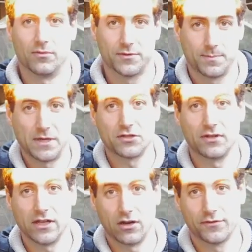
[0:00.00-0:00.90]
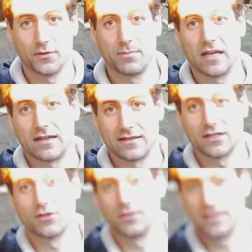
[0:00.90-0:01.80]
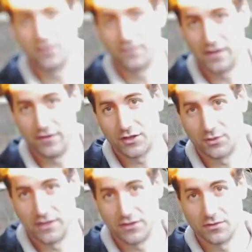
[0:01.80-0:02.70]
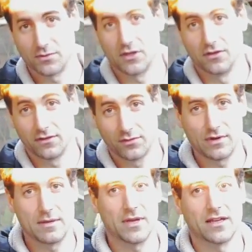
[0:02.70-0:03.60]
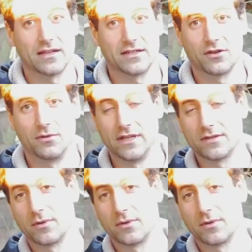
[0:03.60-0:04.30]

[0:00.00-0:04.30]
especially of the big categories of living creatures. We got three big categories.